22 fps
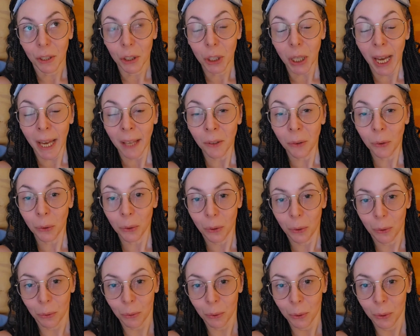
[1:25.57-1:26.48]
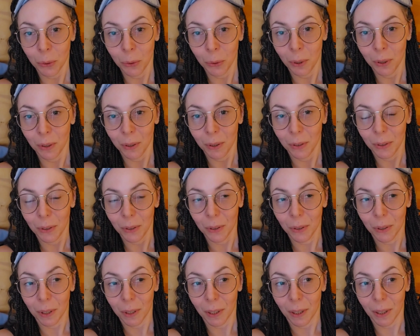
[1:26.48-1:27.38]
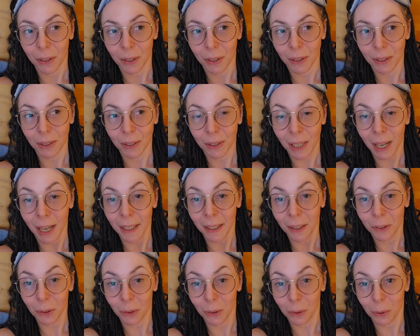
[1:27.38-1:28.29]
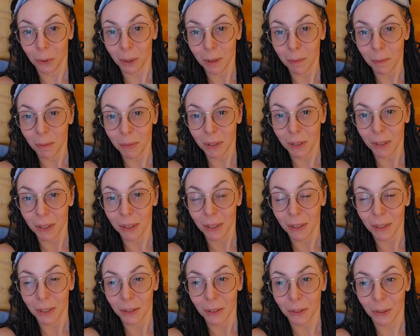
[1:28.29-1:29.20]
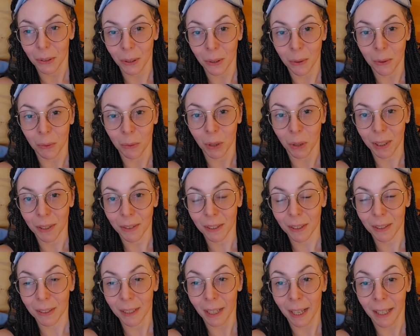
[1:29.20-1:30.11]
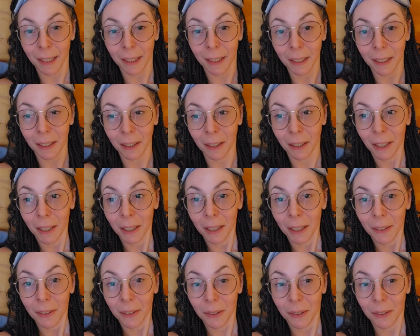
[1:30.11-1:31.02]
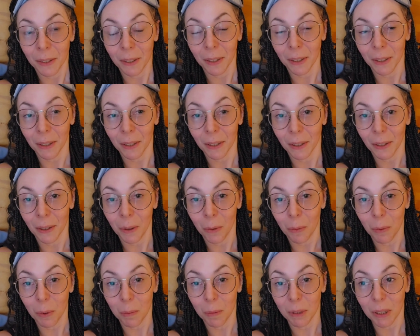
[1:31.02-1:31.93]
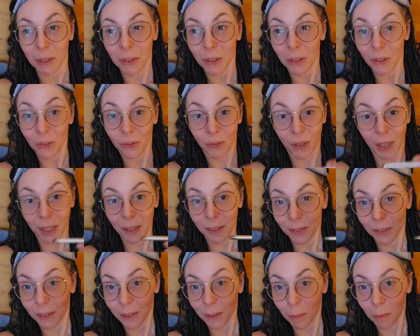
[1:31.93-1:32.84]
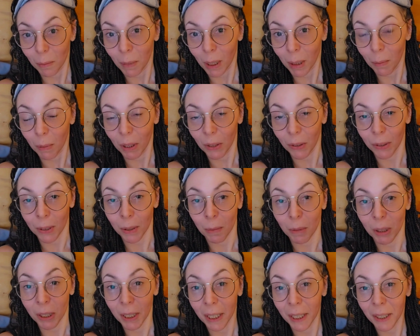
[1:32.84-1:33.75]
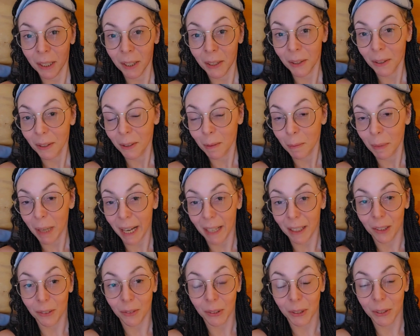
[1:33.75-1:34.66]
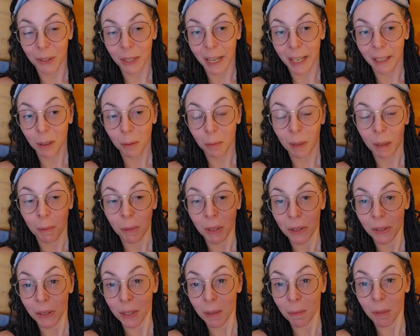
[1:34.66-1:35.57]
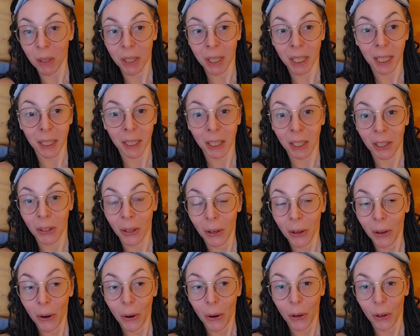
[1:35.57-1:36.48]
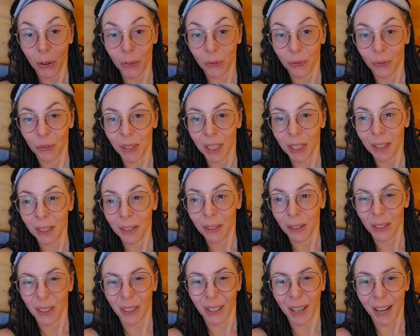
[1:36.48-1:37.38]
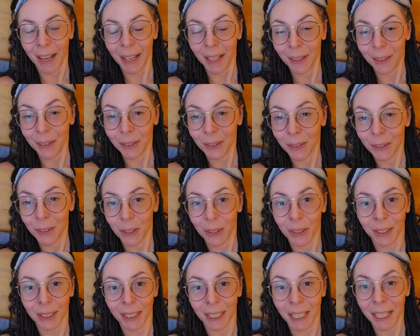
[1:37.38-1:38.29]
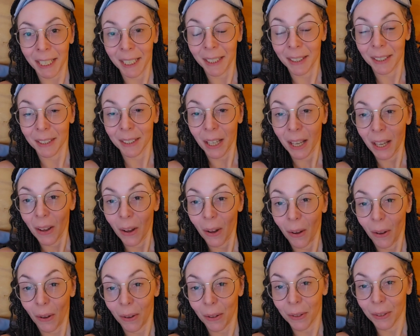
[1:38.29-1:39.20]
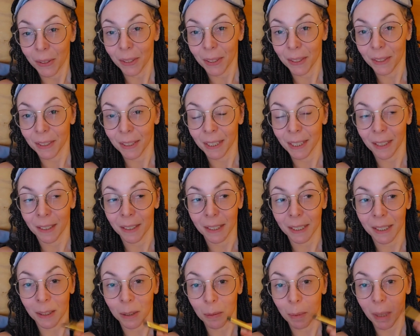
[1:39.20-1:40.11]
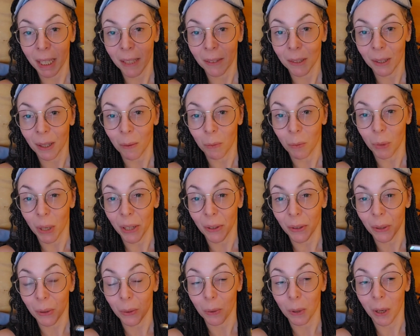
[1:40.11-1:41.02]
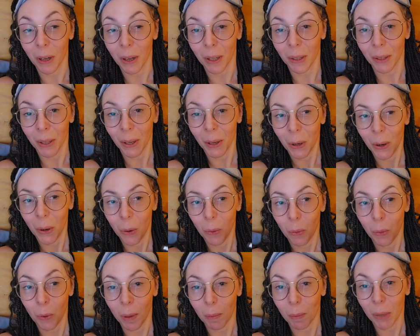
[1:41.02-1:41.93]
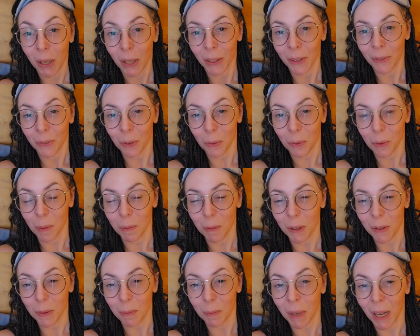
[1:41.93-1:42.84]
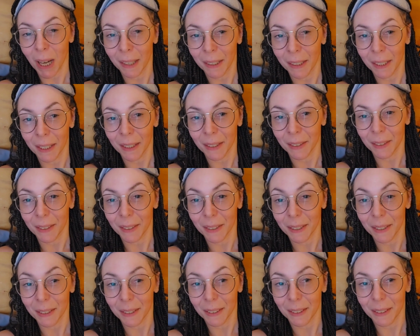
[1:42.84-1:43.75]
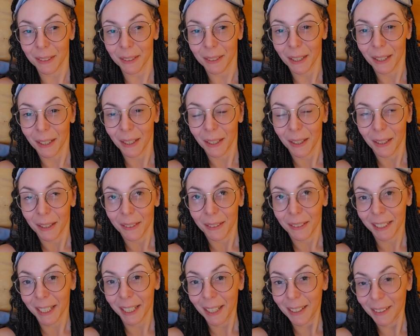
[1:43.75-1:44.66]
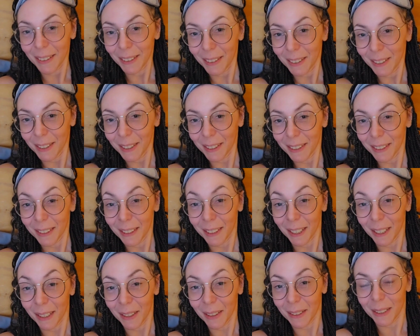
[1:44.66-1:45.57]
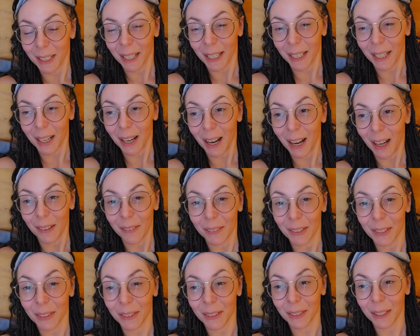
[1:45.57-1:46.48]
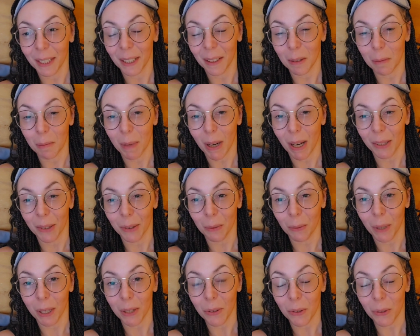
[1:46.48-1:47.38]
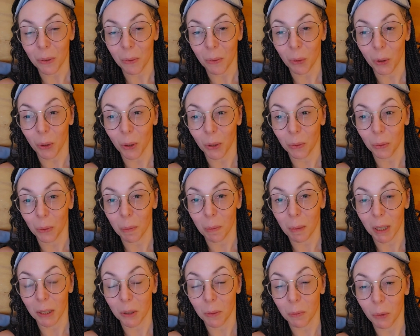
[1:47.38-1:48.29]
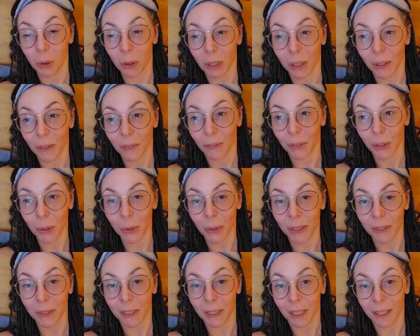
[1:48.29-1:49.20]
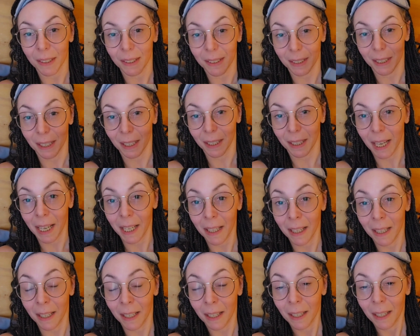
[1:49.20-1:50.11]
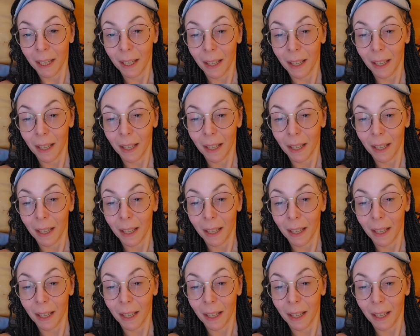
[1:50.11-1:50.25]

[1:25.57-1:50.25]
channeled through societal norms. So in one society, seeing a woman's face may be stimulating, the back of her neck may be stimulating, her feet, her ankles, her legs, all these things. It depends on where you are, what part of a woman's body is scandalous, let's say. Obviously, in the modern Western world, we're much more focused on TNA,